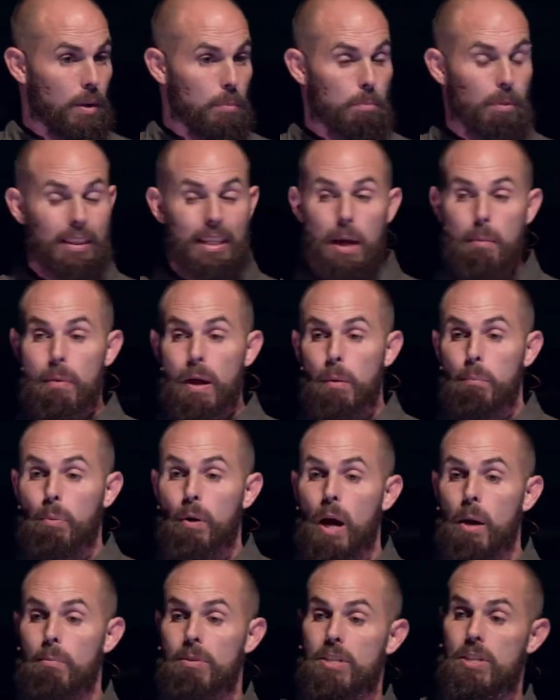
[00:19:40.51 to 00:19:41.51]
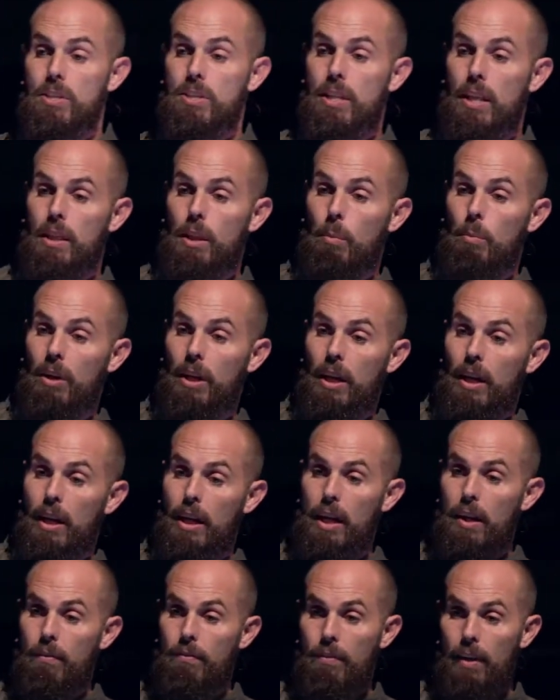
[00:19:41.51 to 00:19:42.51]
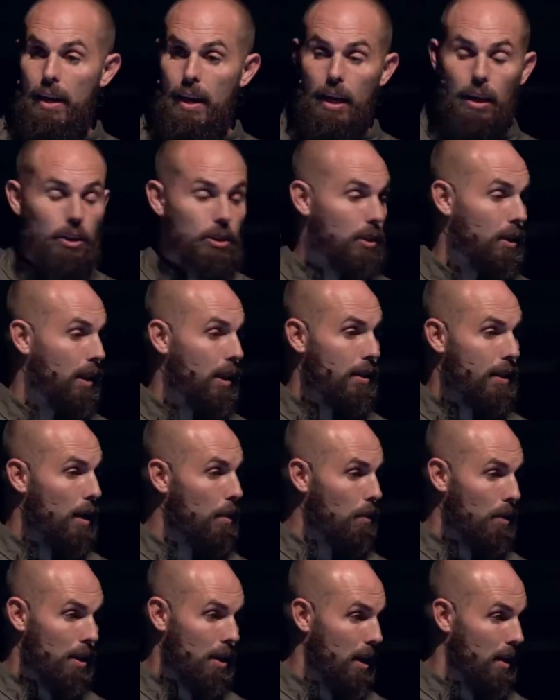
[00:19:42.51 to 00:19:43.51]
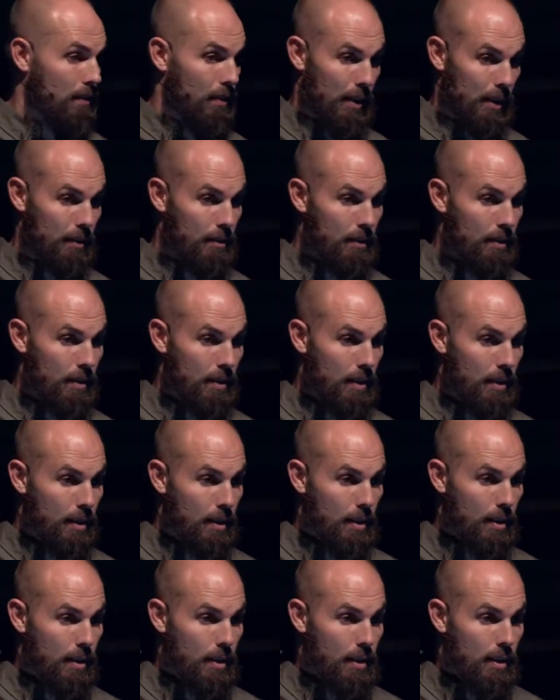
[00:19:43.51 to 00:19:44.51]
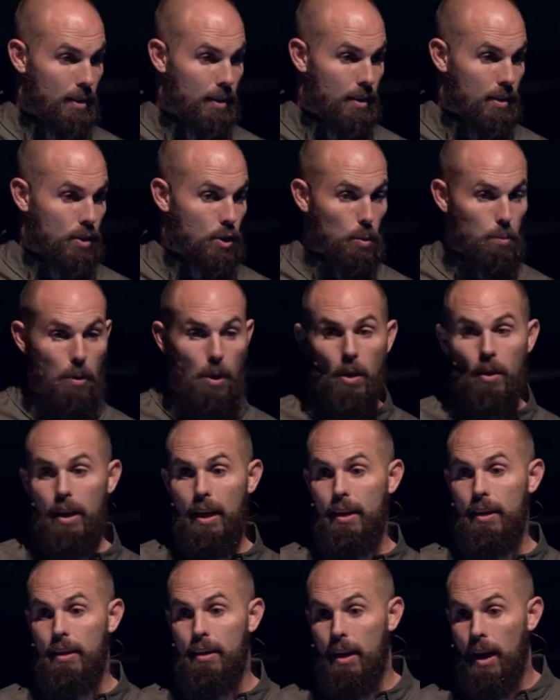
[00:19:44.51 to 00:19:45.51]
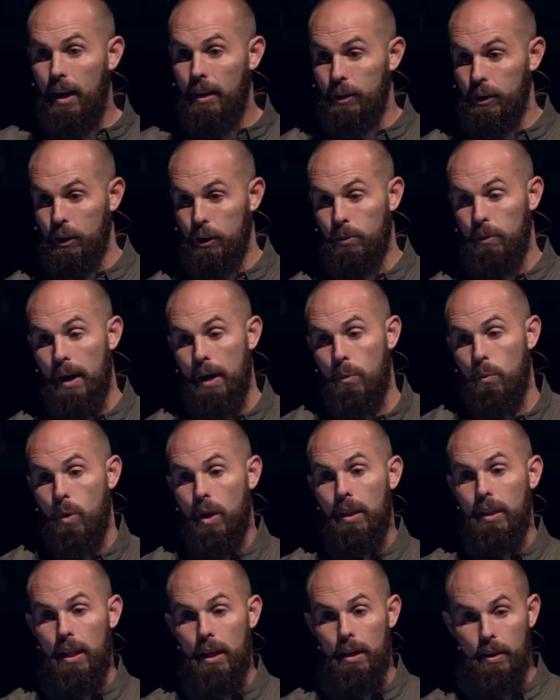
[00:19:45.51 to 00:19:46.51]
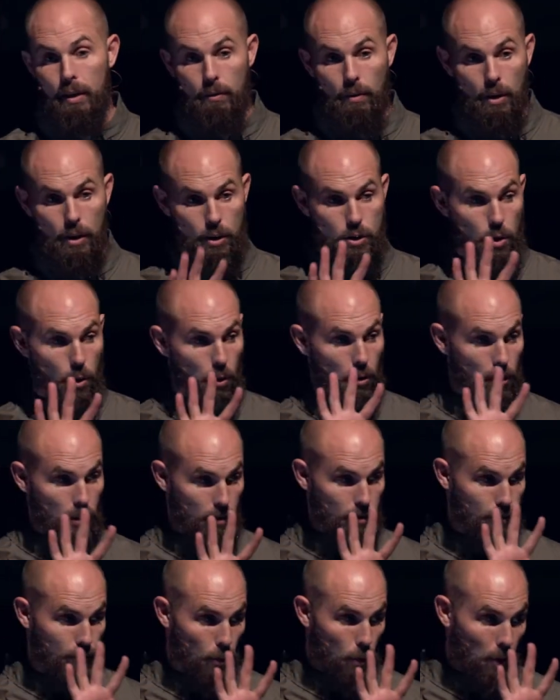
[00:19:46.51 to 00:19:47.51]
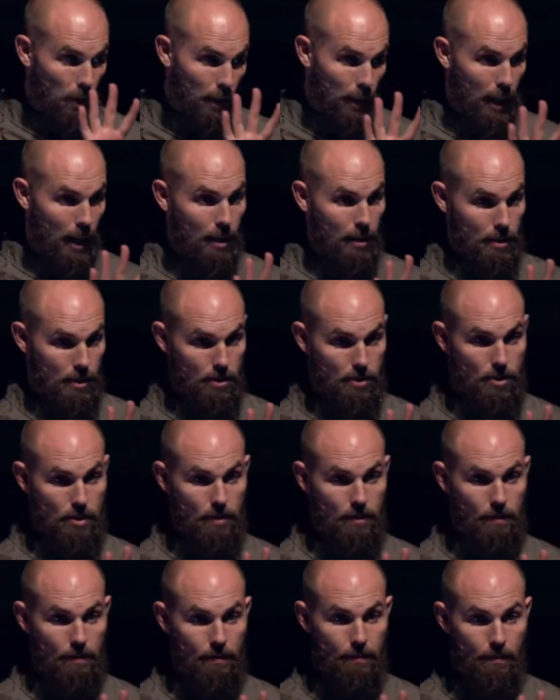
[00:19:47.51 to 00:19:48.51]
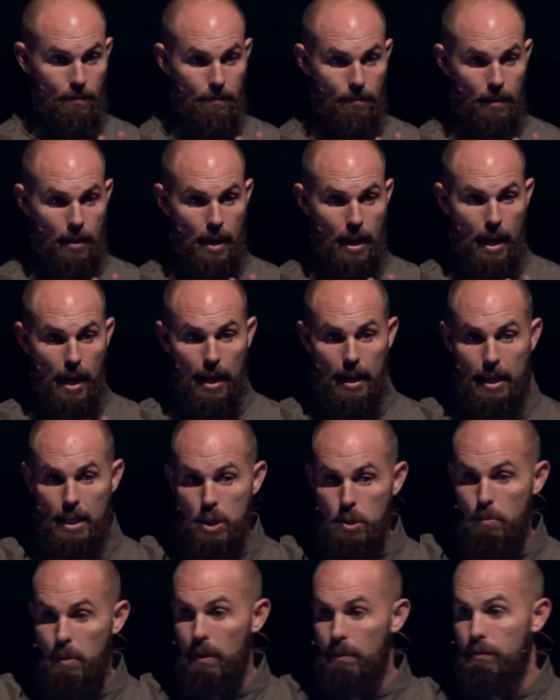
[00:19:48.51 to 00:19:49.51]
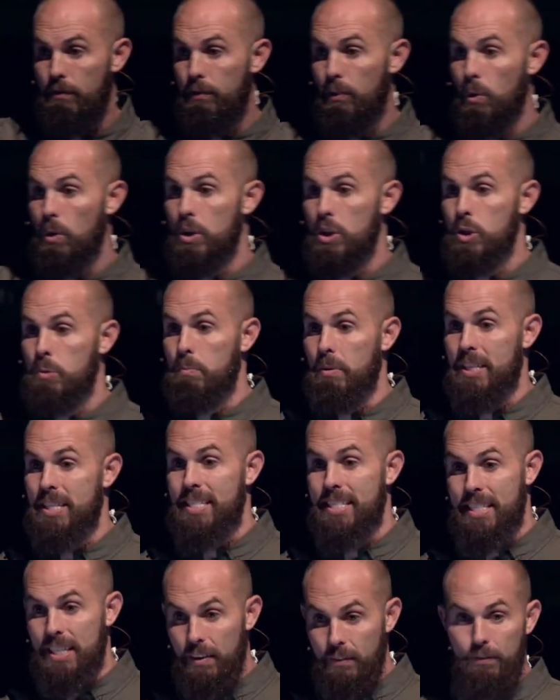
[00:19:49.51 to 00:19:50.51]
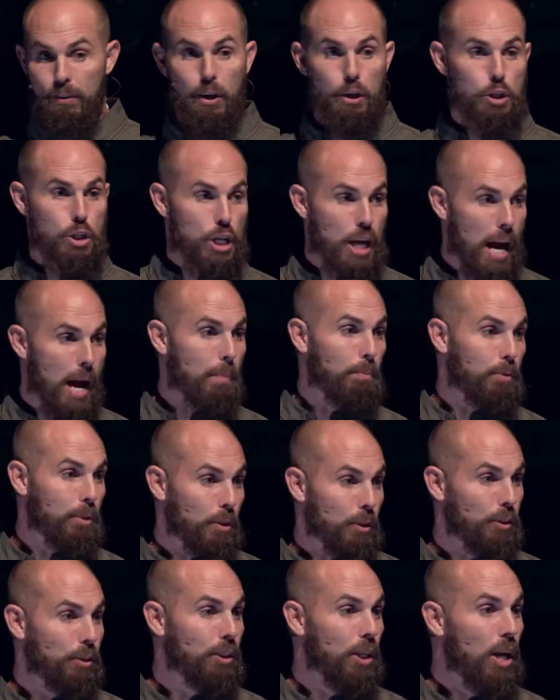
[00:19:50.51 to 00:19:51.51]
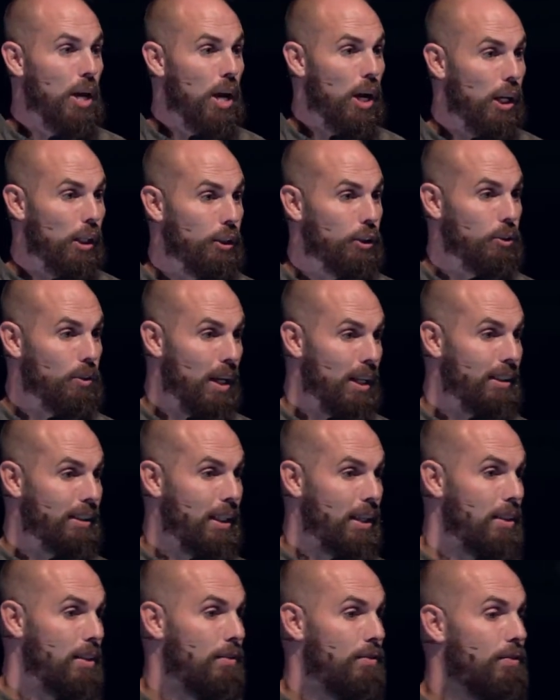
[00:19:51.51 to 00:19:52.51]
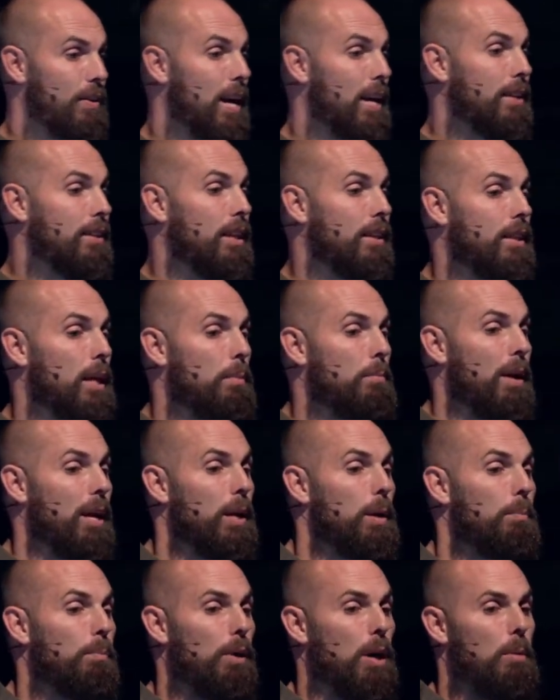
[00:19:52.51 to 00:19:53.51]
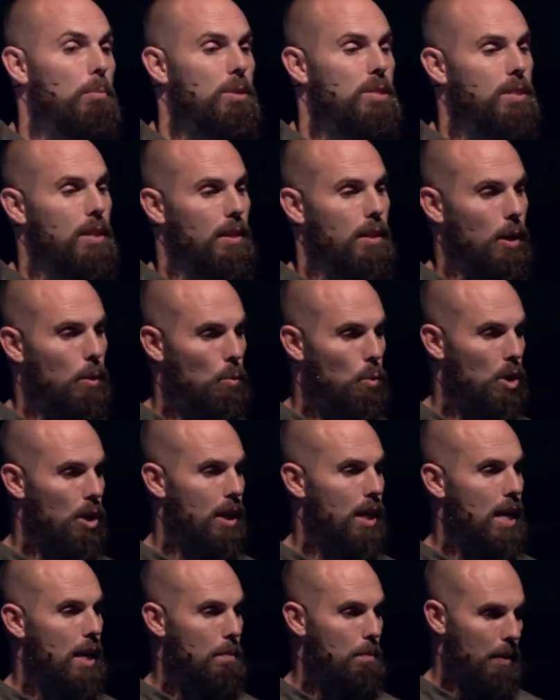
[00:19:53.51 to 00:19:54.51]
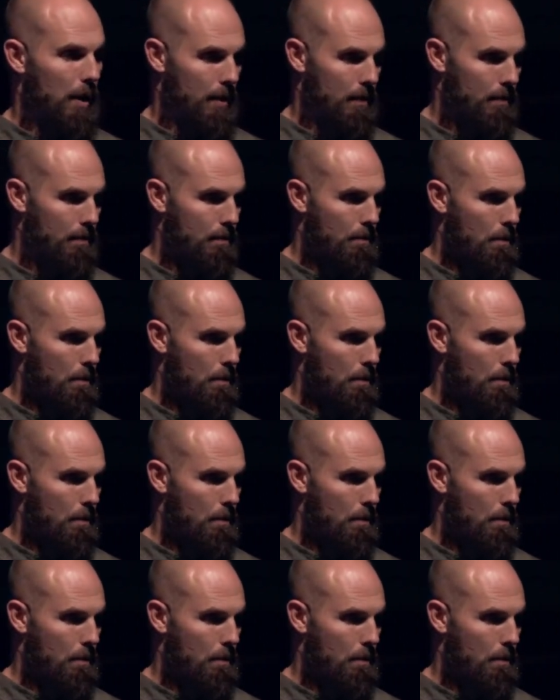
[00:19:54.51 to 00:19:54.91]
but they made promises that they were going to give financially, and they weren't giving. So Paul had to not just write one letter, he wrote a total of four letters. And he spent four specific chapters addressing the fact that they made a promise that they weren't keeping.